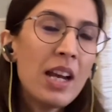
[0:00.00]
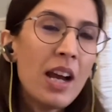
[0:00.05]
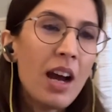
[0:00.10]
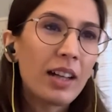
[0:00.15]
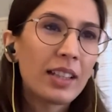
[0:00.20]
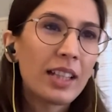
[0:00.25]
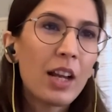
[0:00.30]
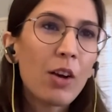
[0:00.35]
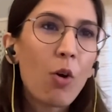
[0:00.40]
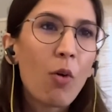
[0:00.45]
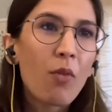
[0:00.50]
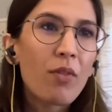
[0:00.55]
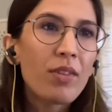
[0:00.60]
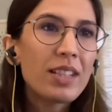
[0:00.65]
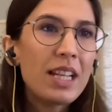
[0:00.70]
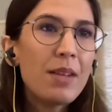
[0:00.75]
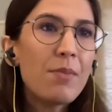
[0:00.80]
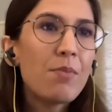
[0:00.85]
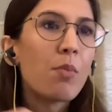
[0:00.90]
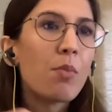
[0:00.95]
that
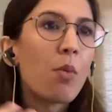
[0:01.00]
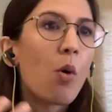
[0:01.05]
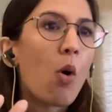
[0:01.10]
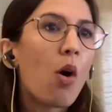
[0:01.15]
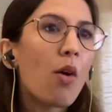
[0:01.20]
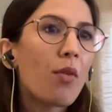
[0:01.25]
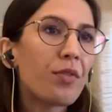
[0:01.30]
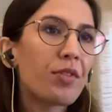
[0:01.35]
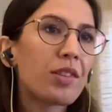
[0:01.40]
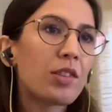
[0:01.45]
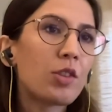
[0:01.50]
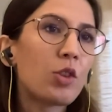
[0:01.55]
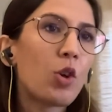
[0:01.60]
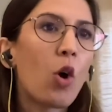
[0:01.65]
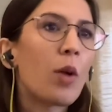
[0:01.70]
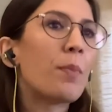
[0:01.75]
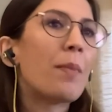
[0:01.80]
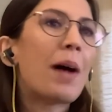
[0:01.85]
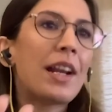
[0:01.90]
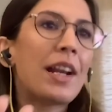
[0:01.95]
obviously morphs your
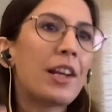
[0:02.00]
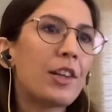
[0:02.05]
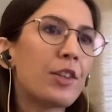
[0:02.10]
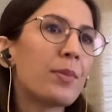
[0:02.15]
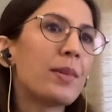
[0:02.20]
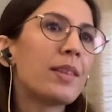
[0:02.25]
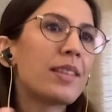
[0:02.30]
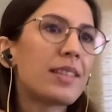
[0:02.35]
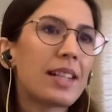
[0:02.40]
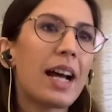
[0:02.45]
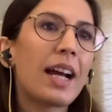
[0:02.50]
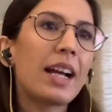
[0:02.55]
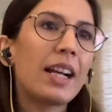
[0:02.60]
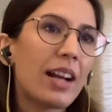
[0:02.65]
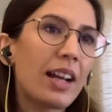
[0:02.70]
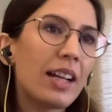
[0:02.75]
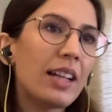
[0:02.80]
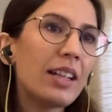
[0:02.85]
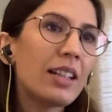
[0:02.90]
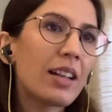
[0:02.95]
management style,
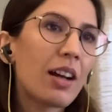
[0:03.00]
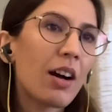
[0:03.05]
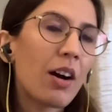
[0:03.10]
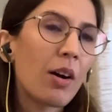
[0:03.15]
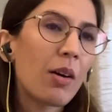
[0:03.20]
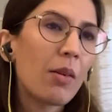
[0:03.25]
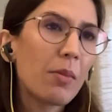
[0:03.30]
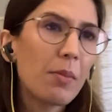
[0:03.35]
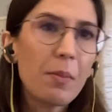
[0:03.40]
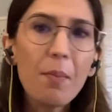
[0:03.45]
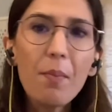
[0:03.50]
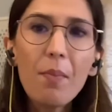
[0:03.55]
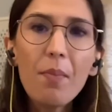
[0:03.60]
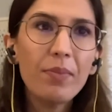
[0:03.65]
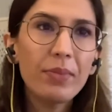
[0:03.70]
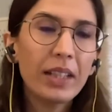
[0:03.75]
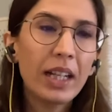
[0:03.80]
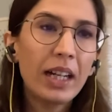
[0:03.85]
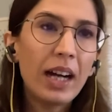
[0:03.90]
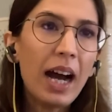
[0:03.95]
right?
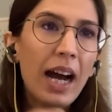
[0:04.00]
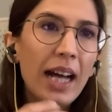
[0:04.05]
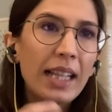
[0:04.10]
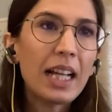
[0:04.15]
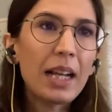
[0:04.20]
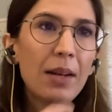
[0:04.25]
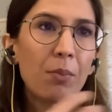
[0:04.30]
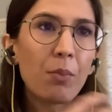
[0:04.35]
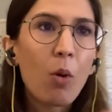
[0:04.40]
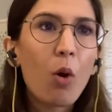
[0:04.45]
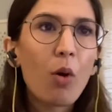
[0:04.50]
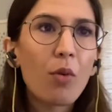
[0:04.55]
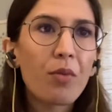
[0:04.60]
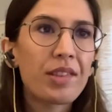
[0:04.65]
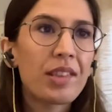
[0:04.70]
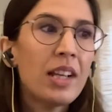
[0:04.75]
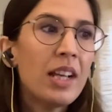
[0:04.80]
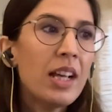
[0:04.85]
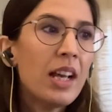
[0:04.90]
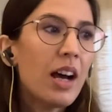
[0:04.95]
And that morphs,
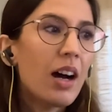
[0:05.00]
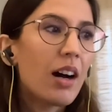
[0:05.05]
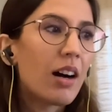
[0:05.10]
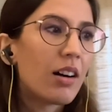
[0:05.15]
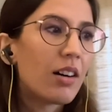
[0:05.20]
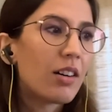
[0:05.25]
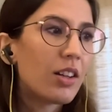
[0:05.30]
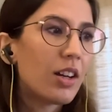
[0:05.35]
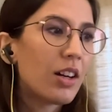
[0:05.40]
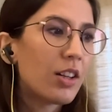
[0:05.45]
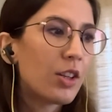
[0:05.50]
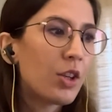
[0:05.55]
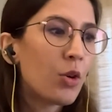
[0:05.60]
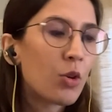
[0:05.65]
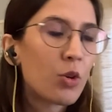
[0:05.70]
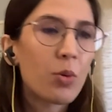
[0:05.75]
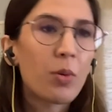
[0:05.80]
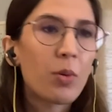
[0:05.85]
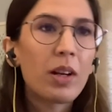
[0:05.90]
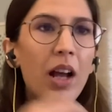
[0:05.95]

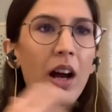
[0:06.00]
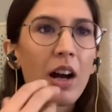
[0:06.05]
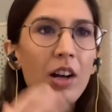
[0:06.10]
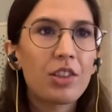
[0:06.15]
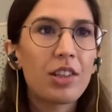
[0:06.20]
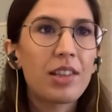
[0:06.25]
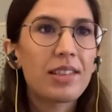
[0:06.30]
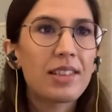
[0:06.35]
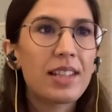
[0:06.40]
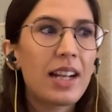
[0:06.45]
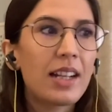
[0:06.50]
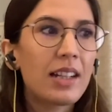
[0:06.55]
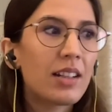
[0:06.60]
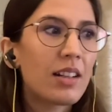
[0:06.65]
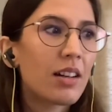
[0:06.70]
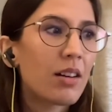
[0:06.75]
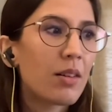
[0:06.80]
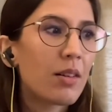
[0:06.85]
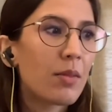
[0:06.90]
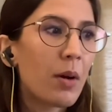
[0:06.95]
to a large extent,
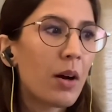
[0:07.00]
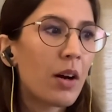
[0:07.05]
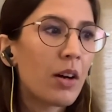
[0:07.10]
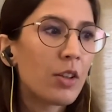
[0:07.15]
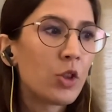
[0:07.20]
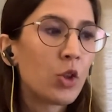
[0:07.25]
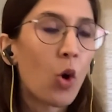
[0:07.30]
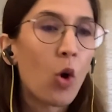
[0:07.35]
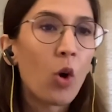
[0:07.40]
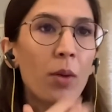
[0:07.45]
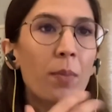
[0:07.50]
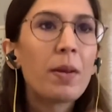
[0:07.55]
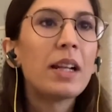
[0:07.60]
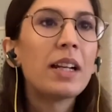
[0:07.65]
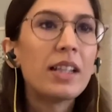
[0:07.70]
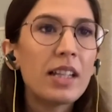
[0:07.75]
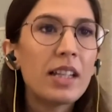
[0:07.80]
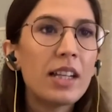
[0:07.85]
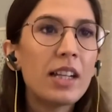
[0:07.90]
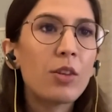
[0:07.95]
your
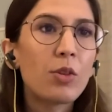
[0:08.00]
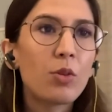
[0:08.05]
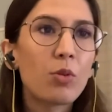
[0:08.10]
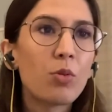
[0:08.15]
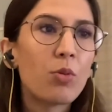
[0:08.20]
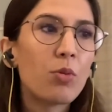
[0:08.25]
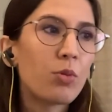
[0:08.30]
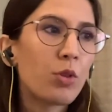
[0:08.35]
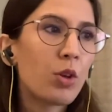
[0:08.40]
ability to,